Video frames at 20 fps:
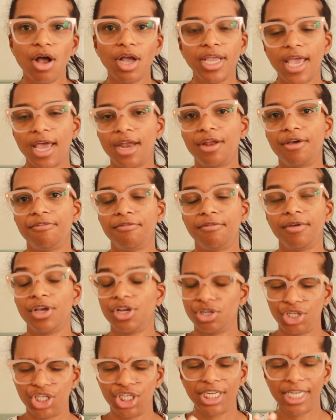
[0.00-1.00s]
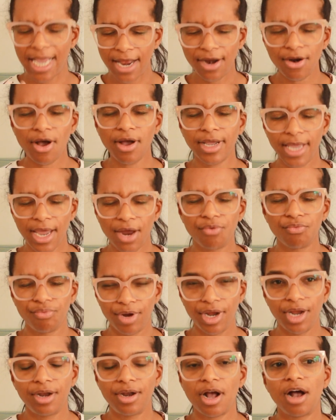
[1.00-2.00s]
get
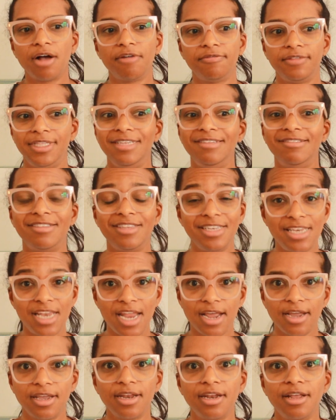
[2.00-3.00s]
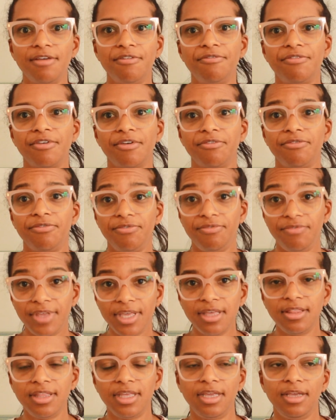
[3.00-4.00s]
rid of these negative
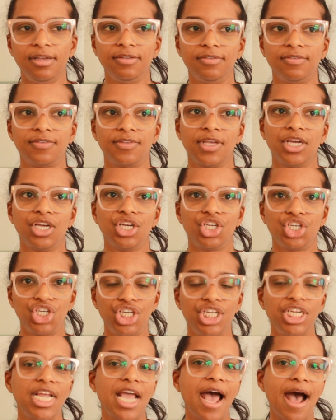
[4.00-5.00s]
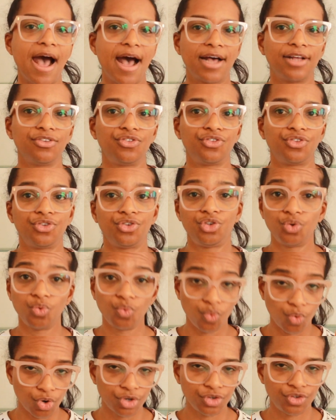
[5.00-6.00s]
feelings she has
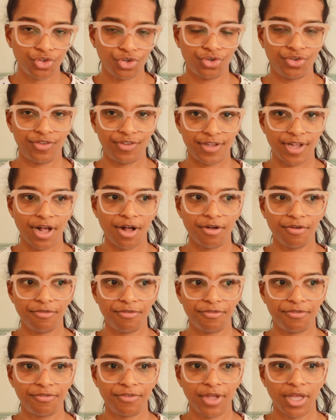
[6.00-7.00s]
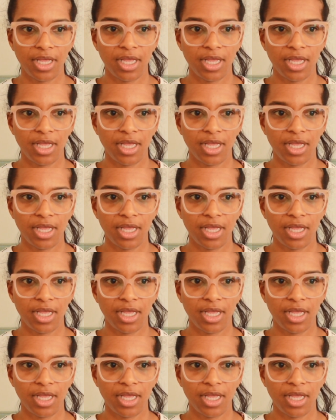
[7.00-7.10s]
towards herself.